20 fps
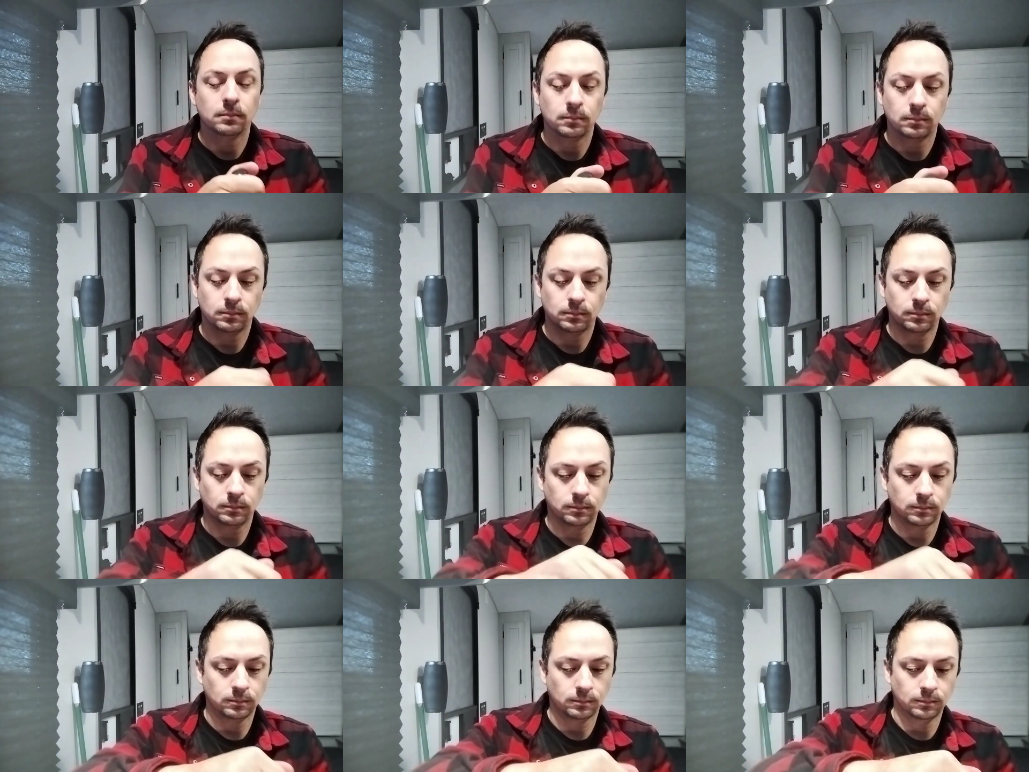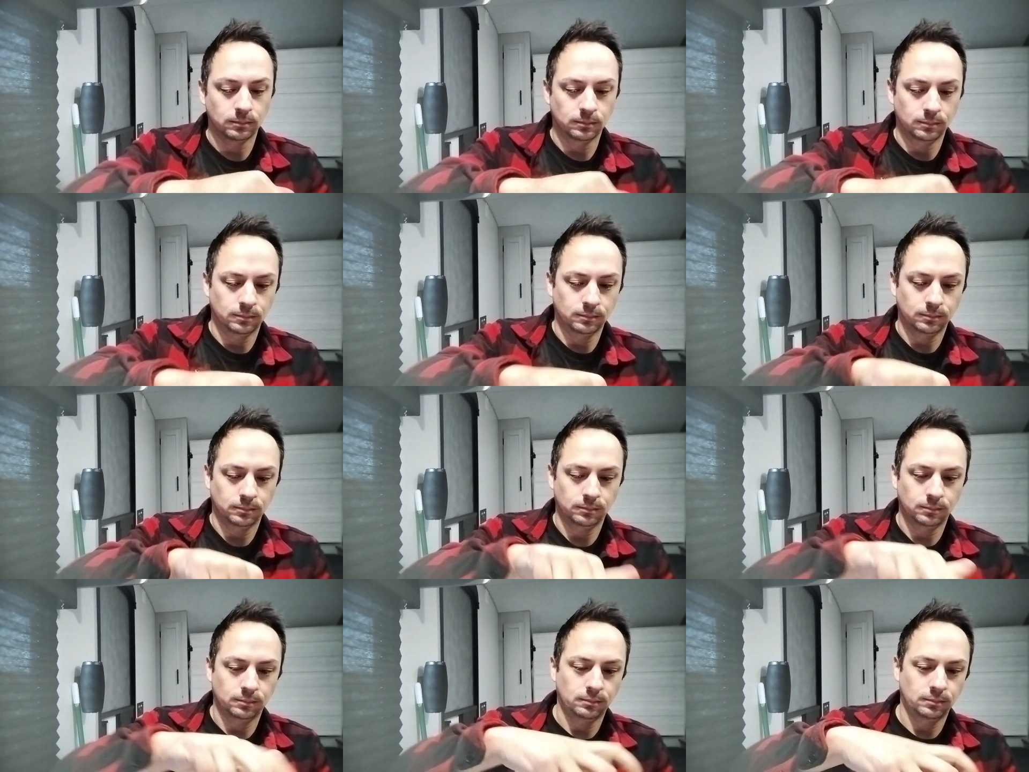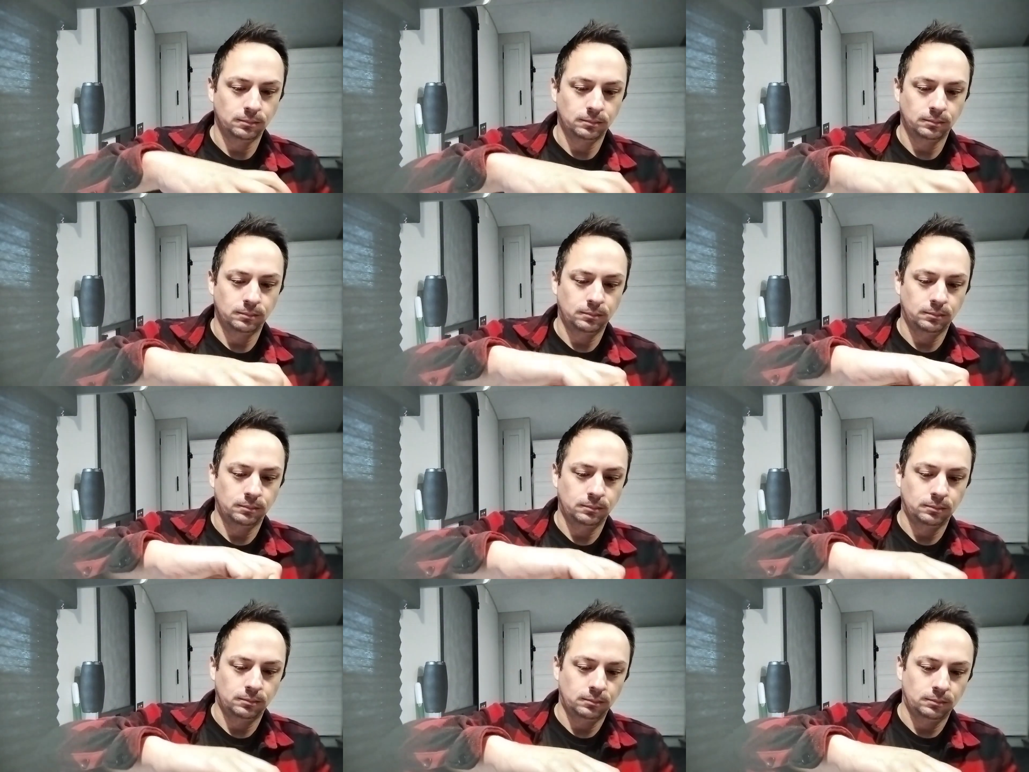
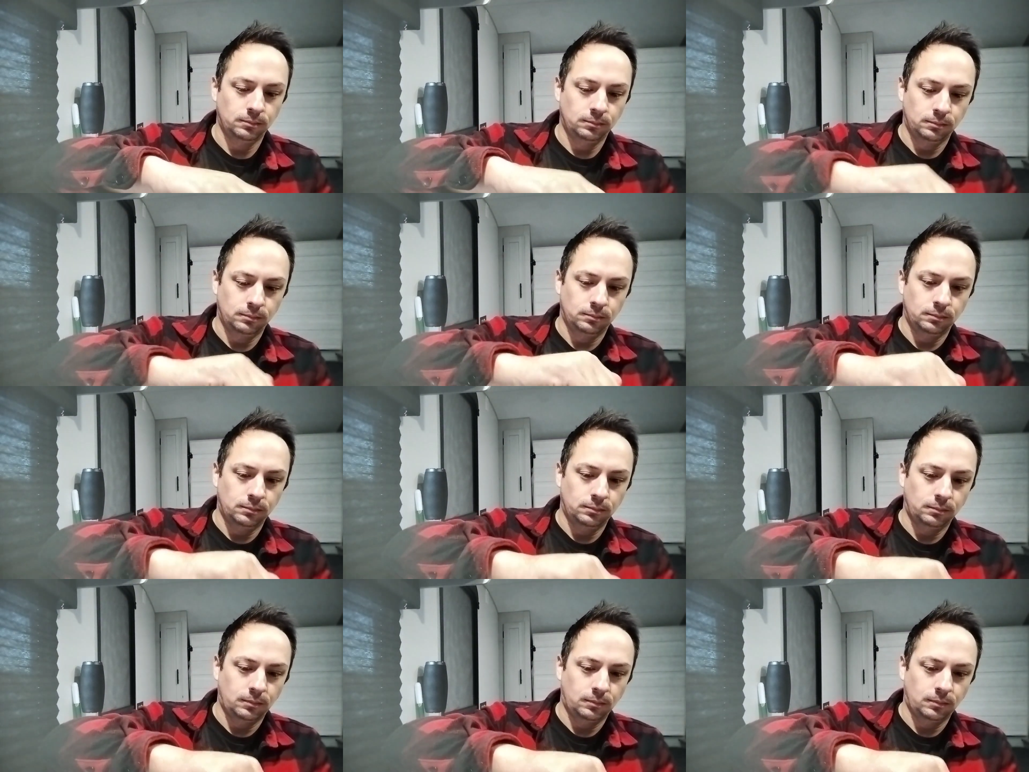(silence)